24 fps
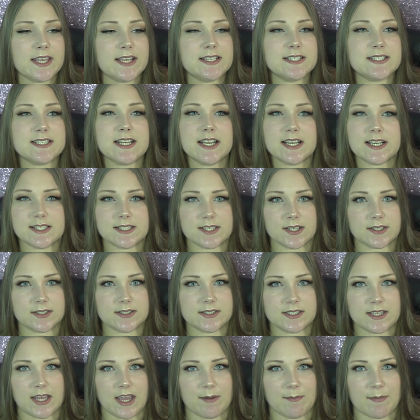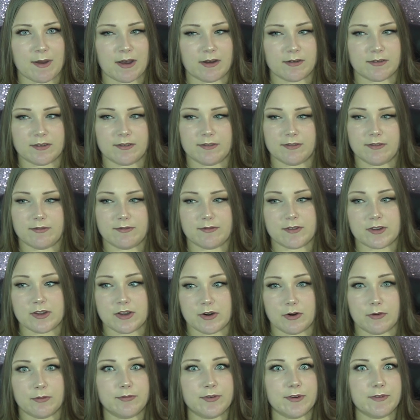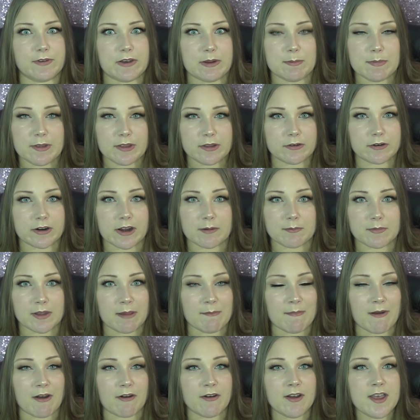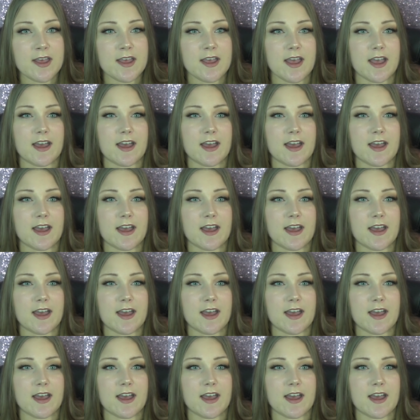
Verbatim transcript: these nic salts came out and, you know, fifty milligram came out,